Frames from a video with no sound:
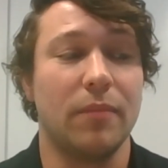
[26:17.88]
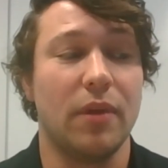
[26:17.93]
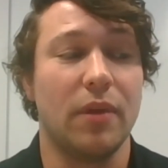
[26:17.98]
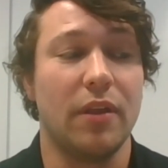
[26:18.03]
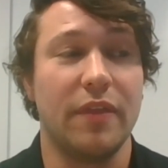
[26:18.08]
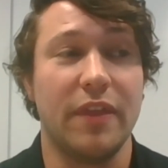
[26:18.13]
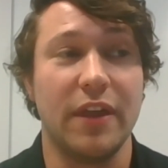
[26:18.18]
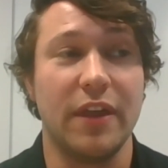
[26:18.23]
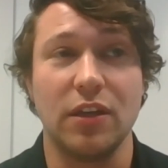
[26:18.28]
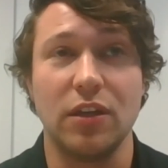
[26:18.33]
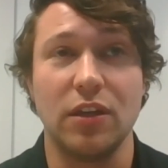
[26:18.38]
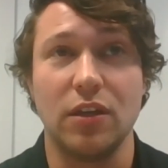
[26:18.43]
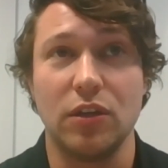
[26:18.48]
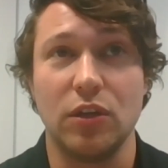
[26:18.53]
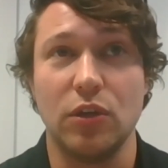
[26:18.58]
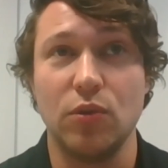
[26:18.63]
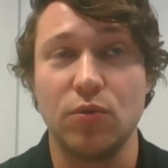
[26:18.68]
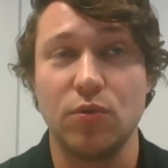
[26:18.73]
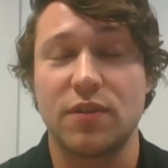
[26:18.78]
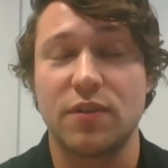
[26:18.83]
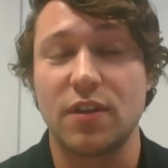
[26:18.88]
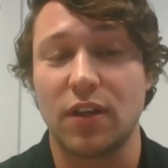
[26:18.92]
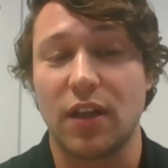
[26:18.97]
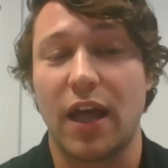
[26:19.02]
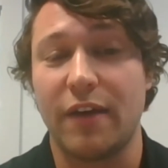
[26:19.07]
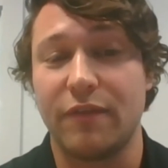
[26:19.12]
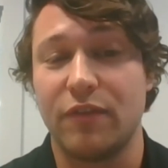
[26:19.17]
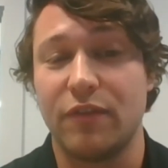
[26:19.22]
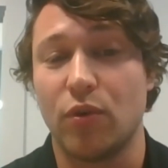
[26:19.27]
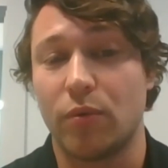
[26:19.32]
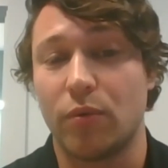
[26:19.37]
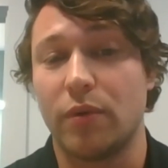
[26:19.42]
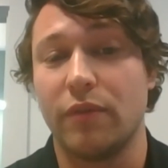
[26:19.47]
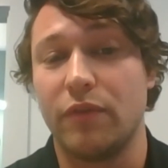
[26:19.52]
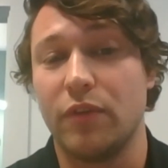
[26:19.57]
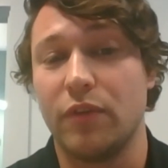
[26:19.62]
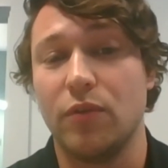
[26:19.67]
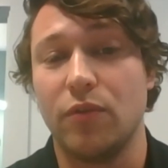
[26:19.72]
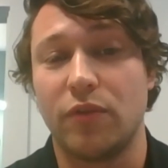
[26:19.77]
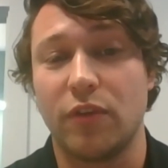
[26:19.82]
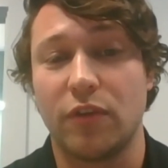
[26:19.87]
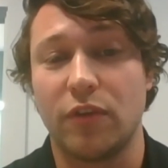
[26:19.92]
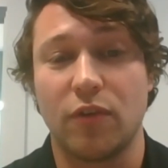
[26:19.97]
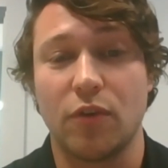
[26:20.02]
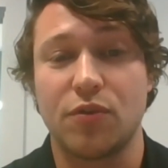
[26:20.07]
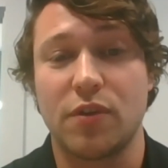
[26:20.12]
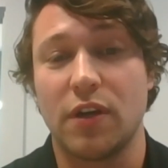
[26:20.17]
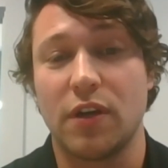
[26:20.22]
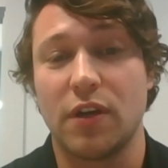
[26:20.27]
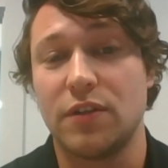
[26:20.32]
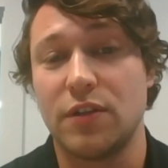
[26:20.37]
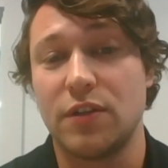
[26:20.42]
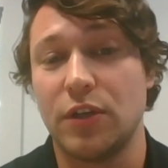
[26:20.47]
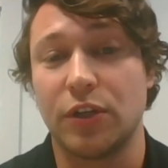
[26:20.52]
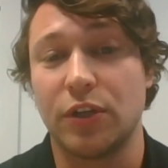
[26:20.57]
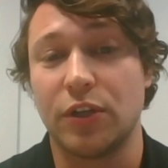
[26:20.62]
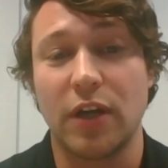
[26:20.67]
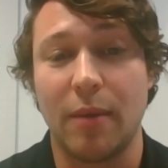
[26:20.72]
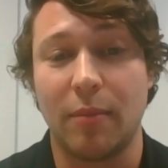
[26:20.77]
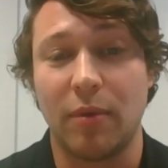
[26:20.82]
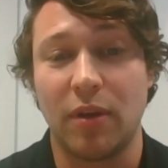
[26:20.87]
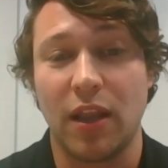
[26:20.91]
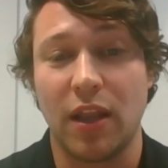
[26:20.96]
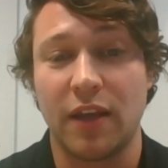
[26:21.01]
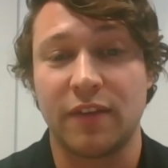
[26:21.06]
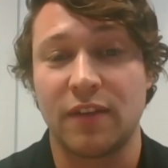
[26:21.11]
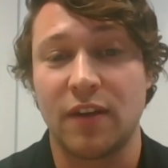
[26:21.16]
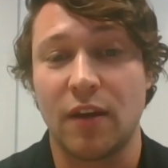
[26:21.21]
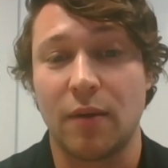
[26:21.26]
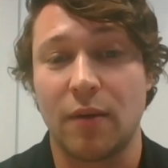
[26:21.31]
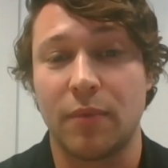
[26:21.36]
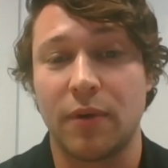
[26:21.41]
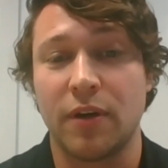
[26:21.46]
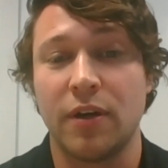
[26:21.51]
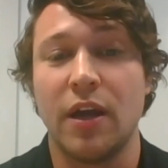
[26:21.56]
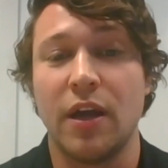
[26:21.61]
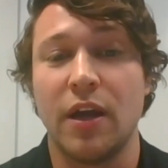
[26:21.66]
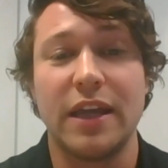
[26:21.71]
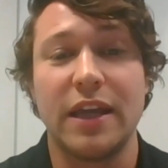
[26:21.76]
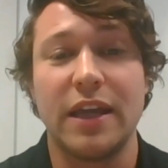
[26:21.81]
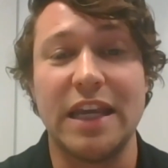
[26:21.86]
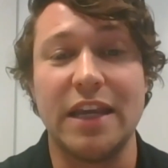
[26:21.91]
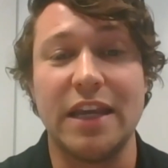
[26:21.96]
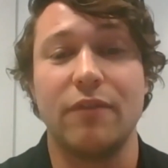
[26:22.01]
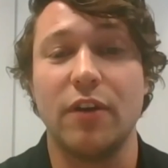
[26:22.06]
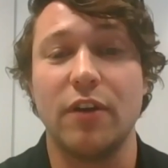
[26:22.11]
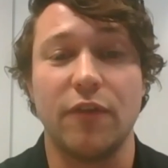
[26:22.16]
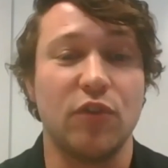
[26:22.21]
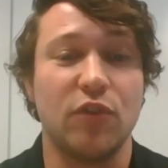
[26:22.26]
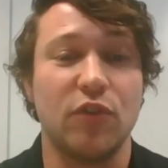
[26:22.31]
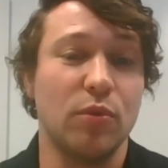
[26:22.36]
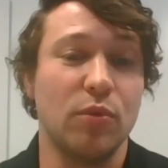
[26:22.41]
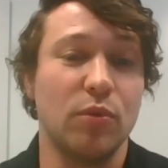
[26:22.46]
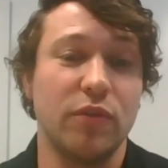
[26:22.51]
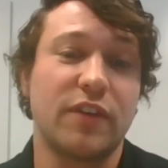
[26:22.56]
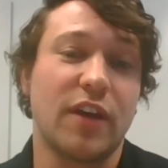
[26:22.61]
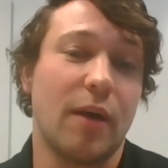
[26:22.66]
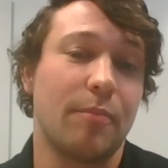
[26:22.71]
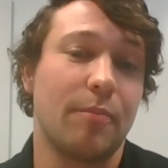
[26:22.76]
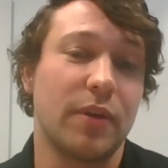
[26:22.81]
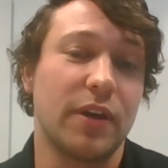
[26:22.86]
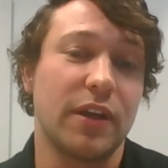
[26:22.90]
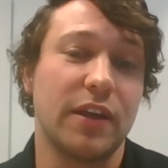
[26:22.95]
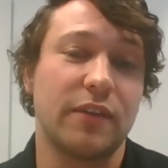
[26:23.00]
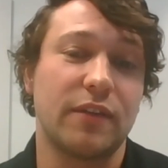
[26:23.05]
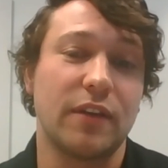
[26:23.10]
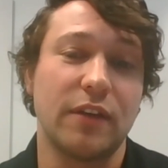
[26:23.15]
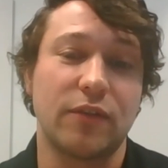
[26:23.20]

Then you still have your reviews associated to your MLS number, even if you move companies.